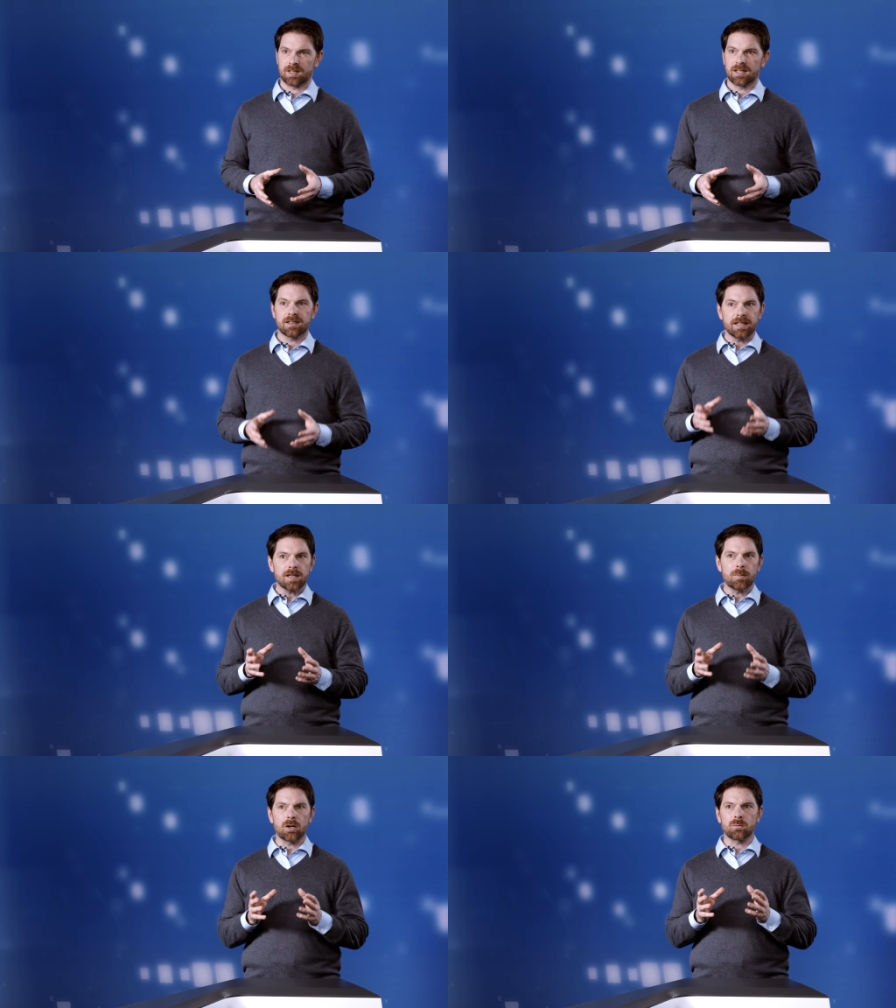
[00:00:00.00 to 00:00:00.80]
Think
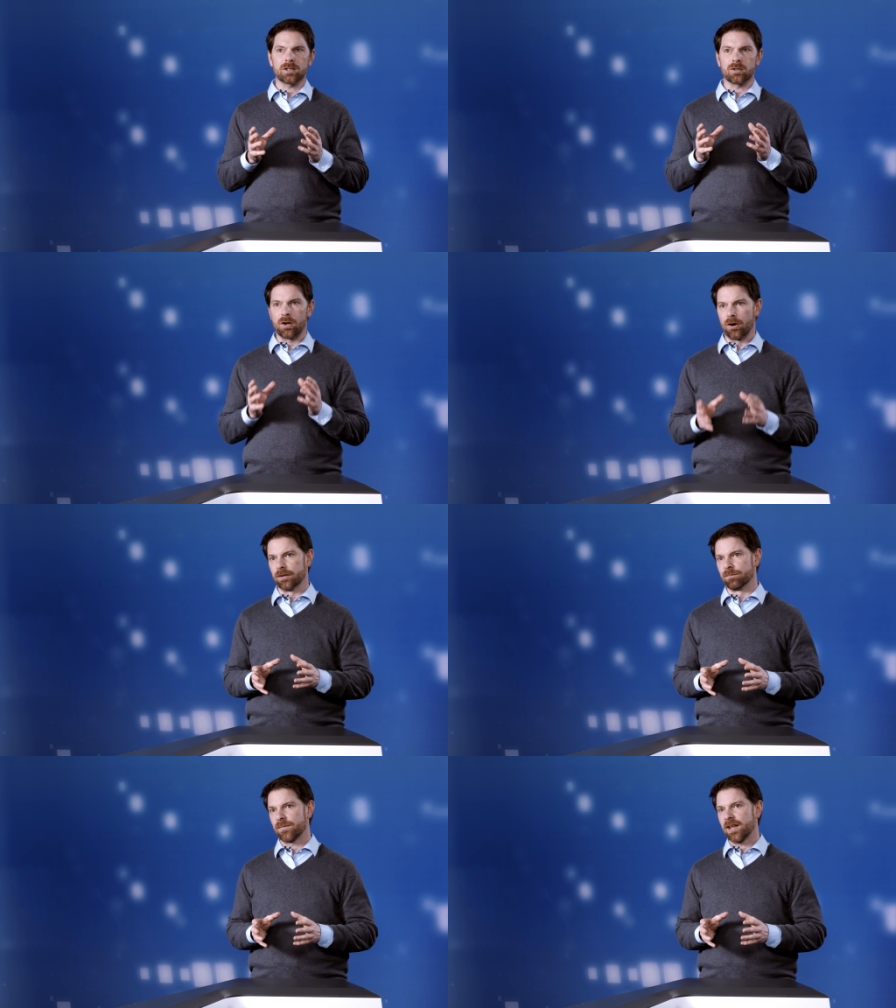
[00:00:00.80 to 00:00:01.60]
about what you
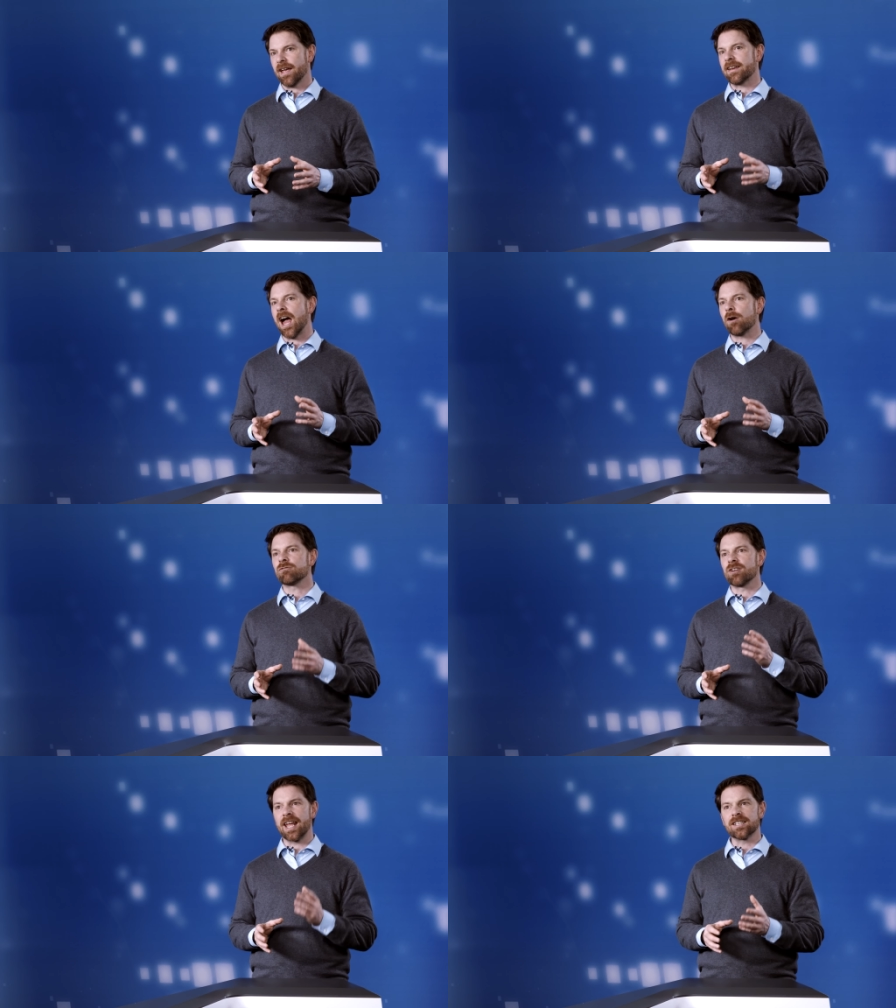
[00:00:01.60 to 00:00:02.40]
learn and how it
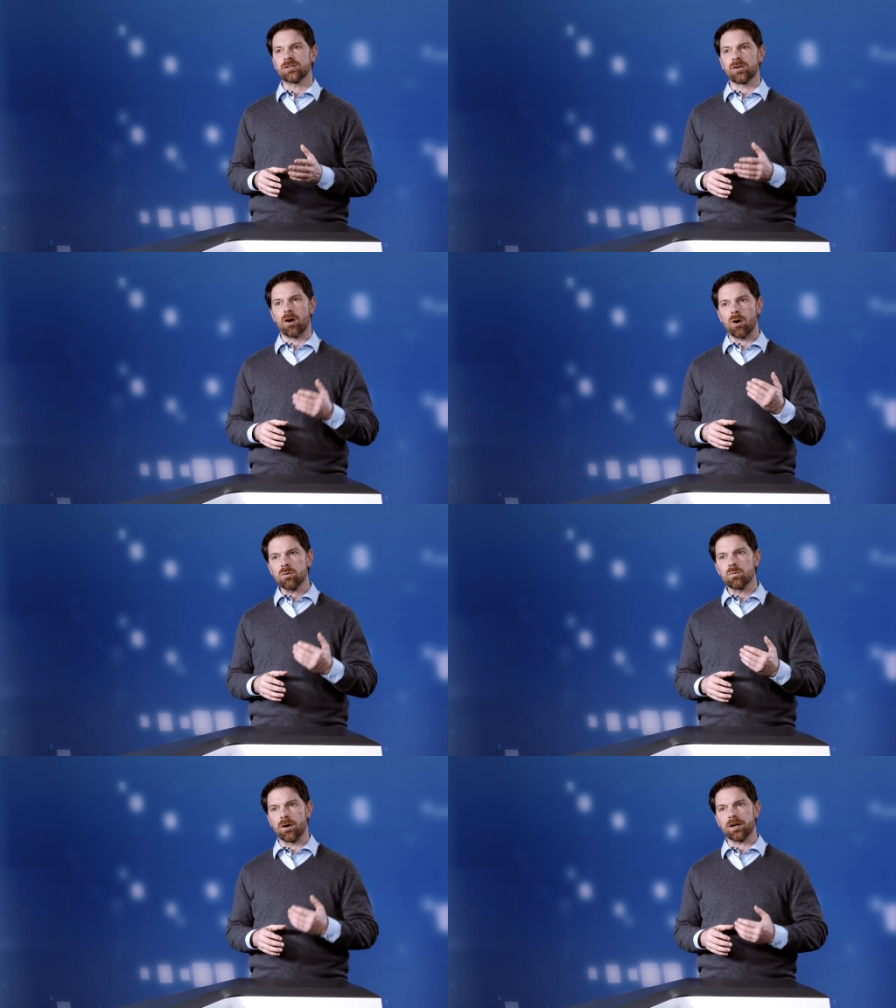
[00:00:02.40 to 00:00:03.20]
relates to your
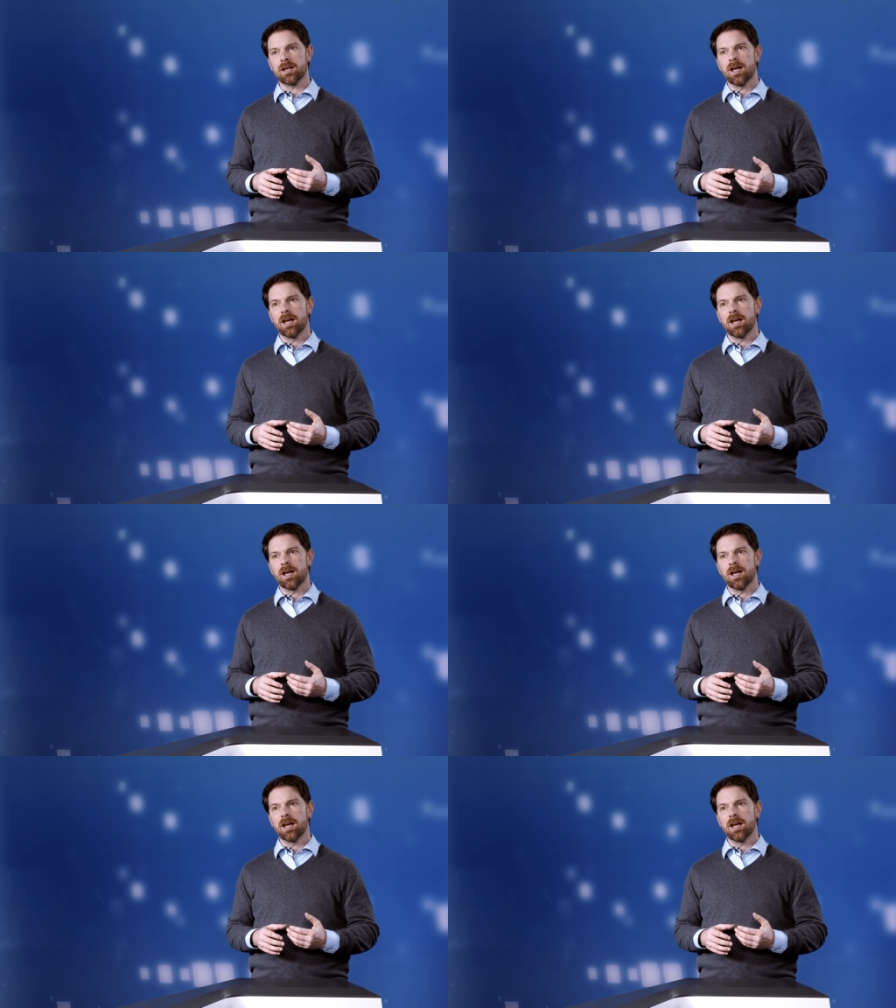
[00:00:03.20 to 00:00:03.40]
own work